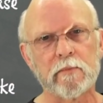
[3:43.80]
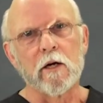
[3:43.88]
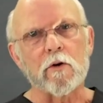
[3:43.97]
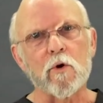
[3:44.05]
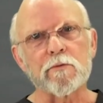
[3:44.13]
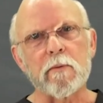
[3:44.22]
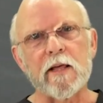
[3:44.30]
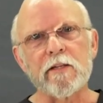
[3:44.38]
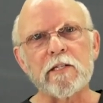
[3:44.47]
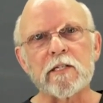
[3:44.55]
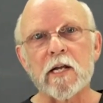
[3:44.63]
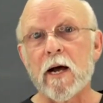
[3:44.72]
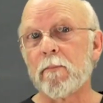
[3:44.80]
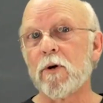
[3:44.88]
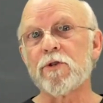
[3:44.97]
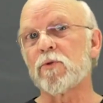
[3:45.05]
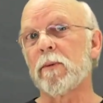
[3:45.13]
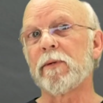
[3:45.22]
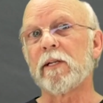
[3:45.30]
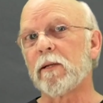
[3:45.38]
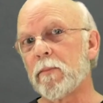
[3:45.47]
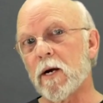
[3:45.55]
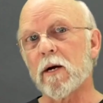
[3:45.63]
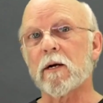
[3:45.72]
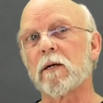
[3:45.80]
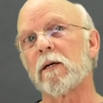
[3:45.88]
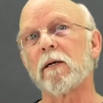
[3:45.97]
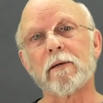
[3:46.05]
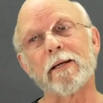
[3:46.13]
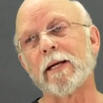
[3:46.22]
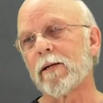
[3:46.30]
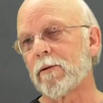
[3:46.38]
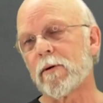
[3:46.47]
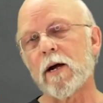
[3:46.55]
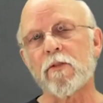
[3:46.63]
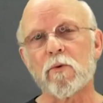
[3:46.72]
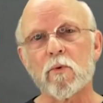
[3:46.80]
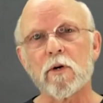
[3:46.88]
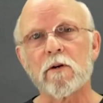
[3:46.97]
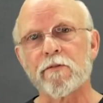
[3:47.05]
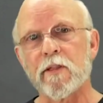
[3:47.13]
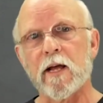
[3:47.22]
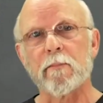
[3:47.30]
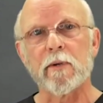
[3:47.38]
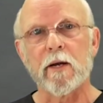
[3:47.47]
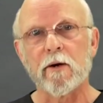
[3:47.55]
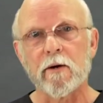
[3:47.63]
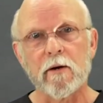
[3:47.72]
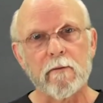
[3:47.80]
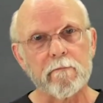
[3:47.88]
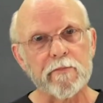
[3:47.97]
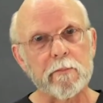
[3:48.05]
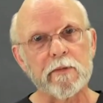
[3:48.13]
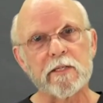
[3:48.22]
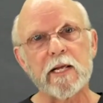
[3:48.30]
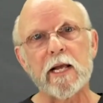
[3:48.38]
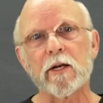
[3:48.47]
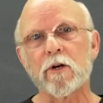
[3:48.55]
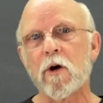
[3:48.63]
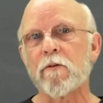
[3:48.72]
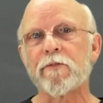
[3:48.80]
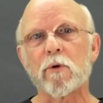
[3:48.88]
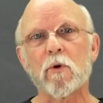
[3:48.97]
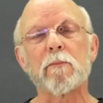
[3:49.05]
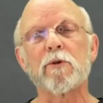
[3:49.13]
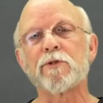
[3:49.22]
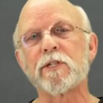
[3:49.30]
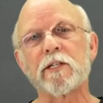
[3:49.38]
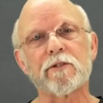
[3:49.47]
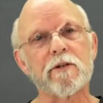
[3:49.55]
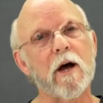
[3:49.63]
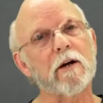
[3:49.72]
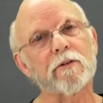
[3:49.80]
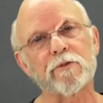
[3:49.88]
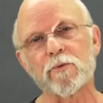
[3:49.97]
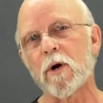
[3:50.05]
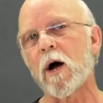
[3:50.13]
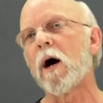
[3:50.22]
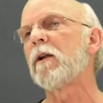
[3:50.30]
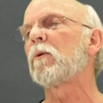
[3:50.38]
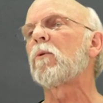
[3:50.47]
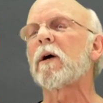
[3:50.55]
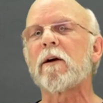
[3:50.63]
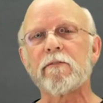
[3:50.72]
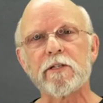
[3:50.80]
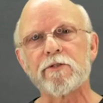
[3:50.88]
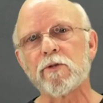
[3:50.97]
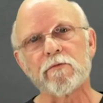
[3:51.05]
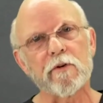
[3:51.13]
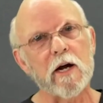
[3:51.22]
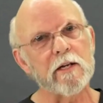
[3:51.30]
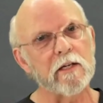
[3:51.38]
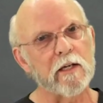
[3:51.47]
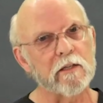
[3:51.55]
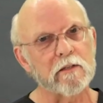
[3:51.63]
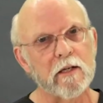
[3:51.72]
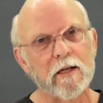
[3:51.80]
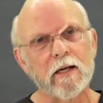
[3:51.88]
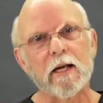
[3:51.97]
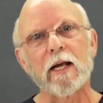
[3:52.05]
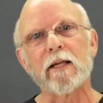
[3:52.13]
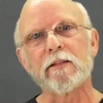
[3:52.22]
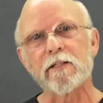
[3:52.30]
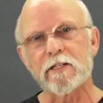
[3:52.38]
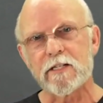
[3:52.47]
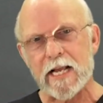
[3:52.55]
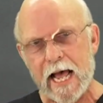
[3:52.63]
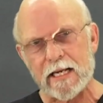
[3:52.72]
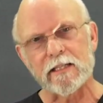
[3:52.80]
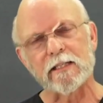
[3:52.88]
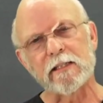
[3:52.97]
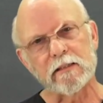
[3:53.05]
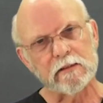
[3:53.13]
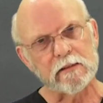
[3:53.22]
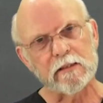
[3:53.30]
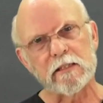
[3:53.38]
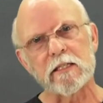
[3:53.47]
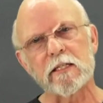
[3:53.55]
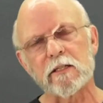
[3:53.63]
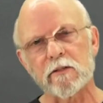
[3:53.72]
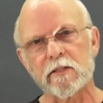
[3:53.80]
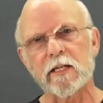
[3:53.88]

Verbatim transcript: Of course, by this time, most women in America and around the world for that matter had been taken off their hormones since doctors were unaware of these new findings, and this sadly is still the